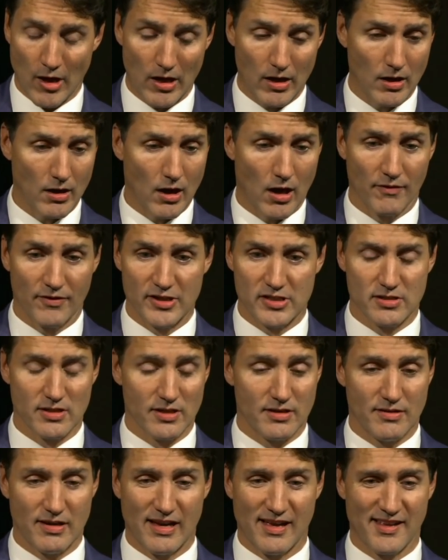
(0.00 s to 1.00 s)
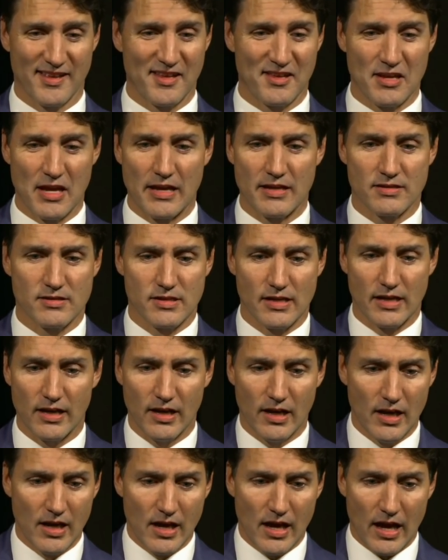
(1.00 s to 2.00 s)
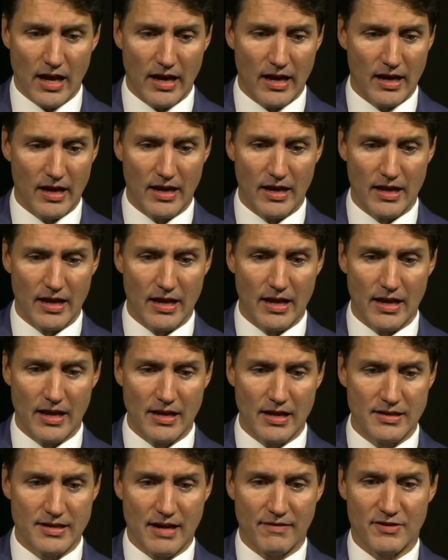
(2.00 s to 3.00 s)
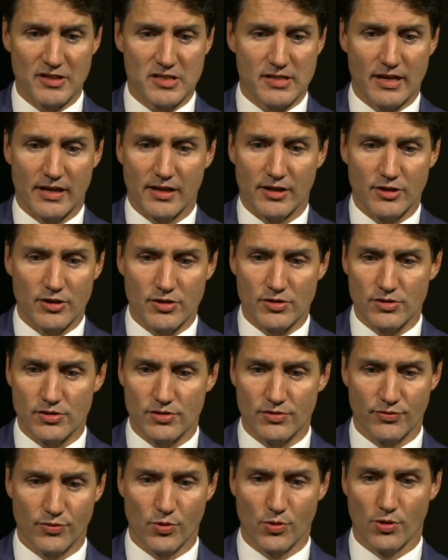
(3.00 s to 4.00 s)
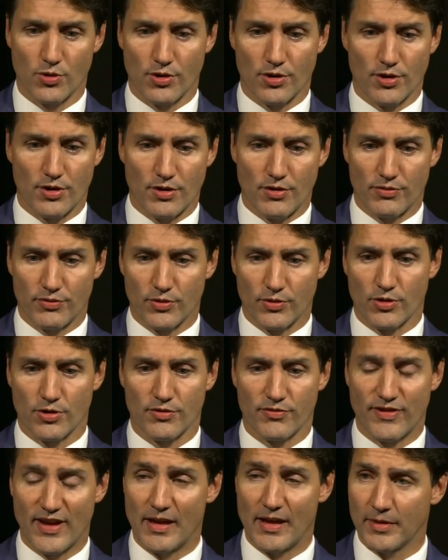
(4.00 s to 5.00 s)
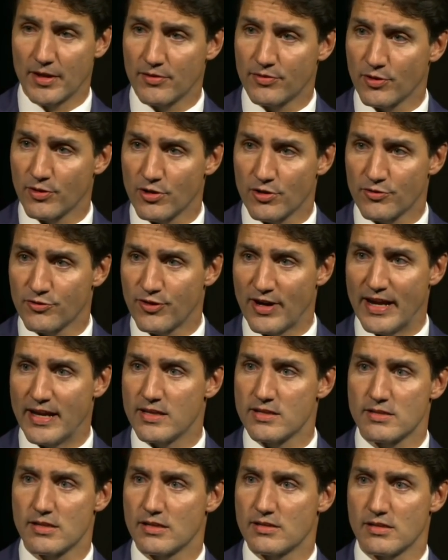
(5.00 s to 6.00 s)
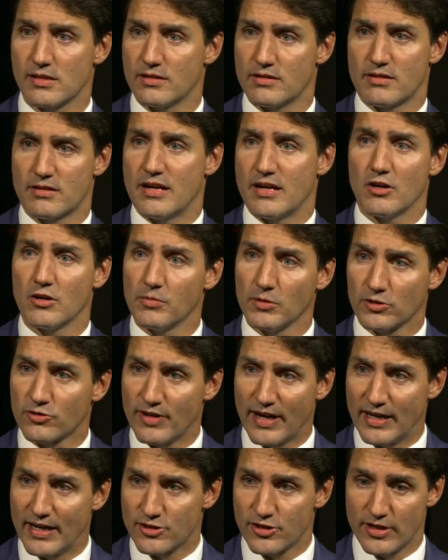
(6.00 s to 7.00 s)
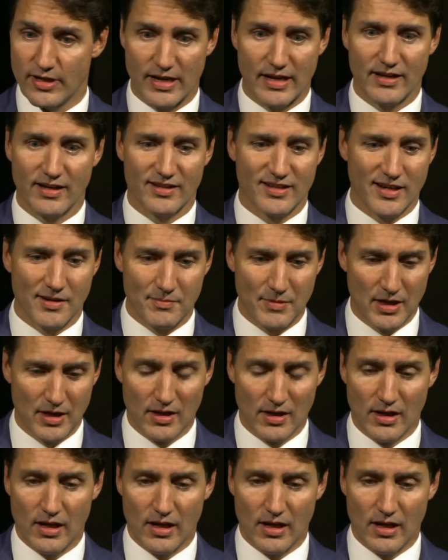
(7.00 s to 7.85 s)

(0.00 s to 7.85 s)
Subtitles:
Obviously, it's devastating news for her family, for her friends. It's a terrible tragedy. Anytime